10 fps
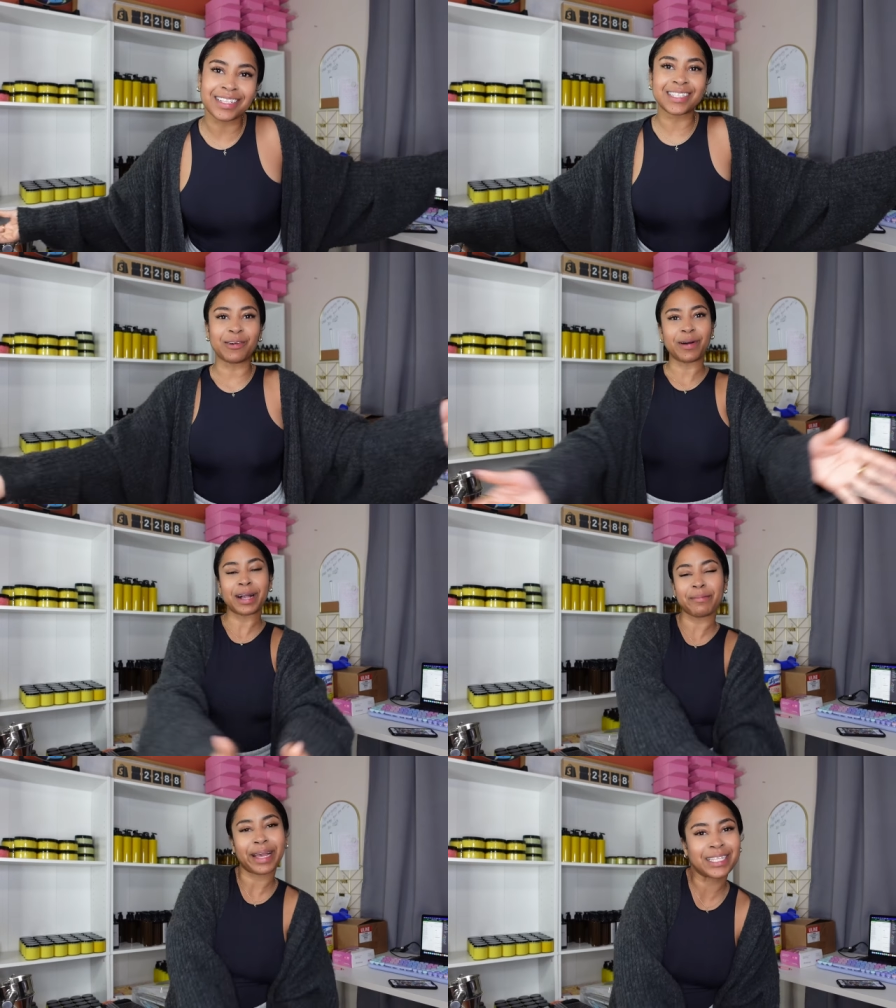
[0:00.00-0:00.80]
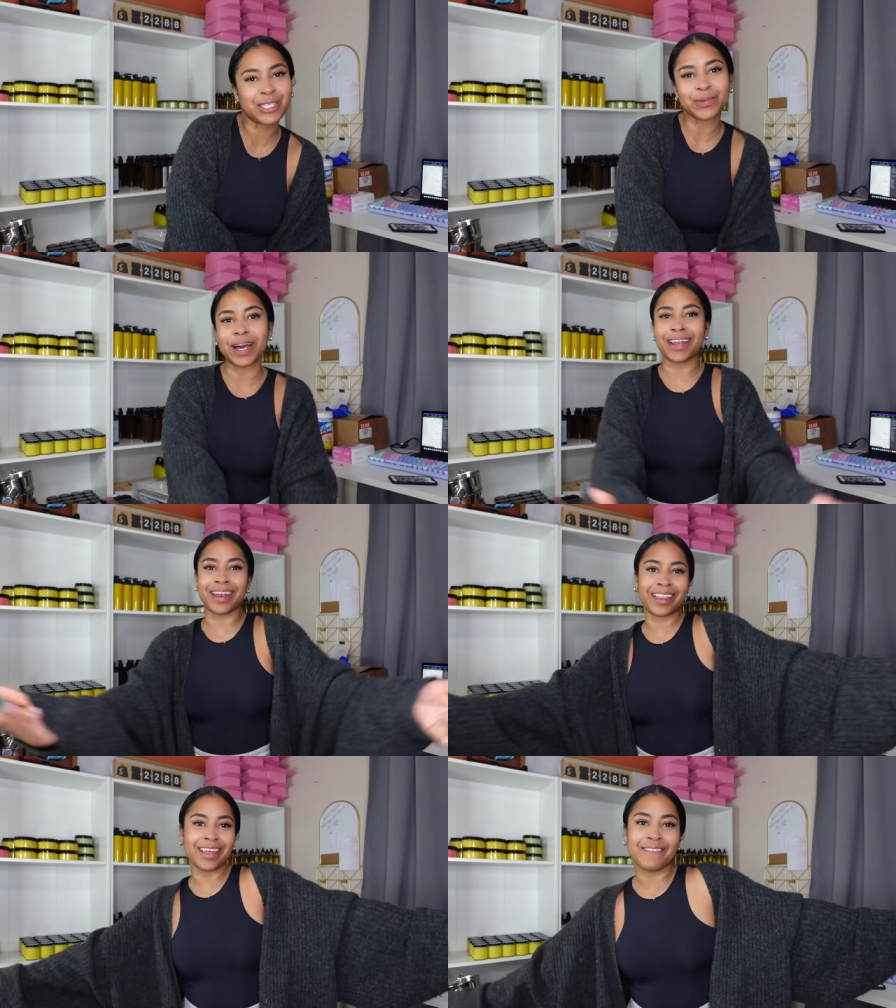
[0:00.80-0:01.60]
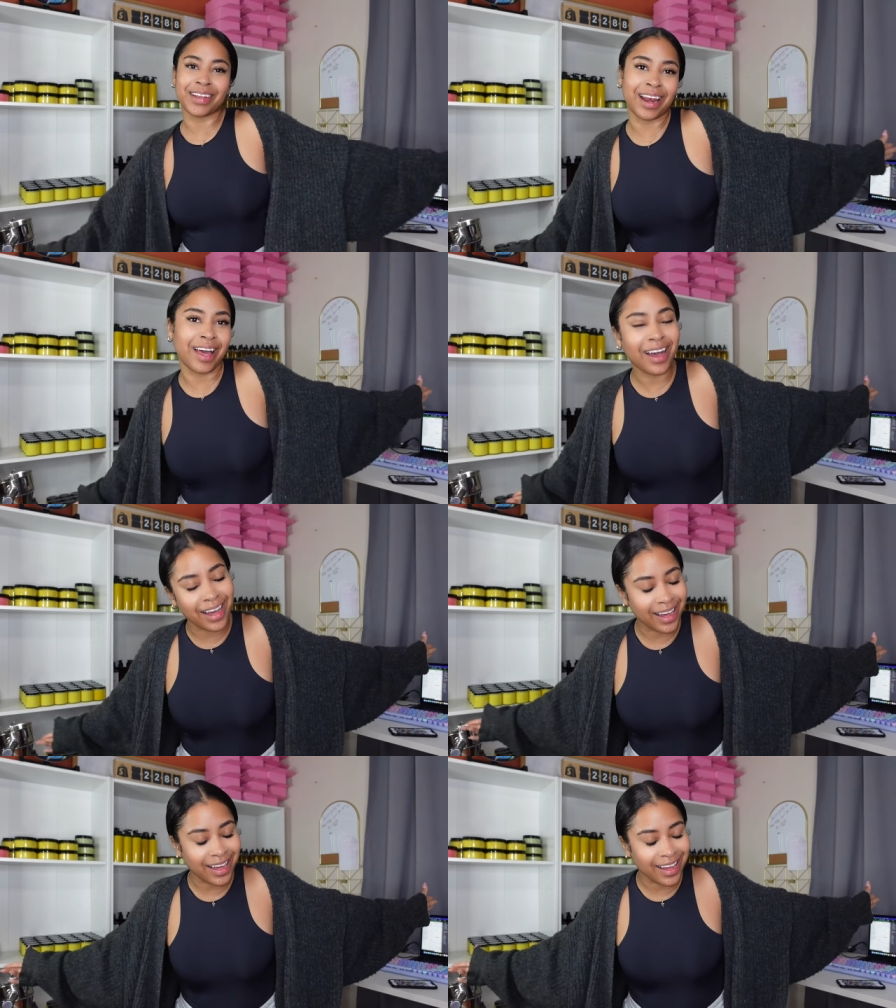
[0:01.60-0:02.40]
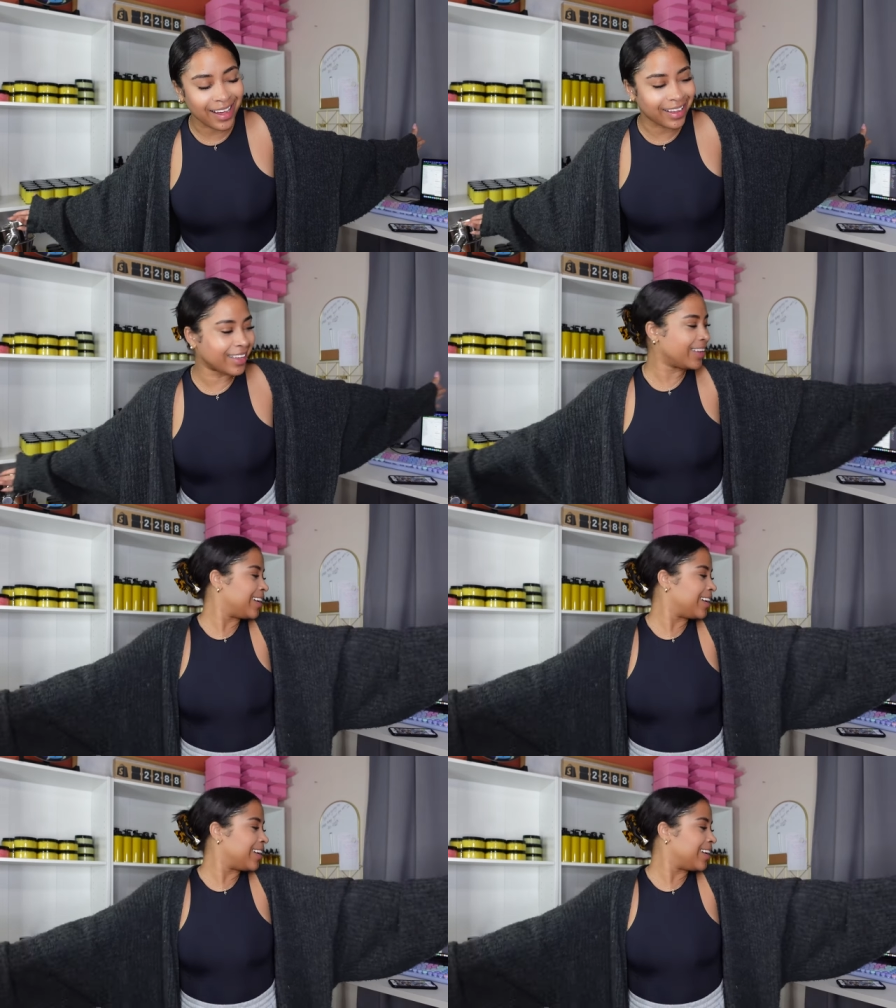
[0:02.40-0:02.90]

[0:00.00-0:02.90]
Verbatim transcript: so welcome back to another vlog.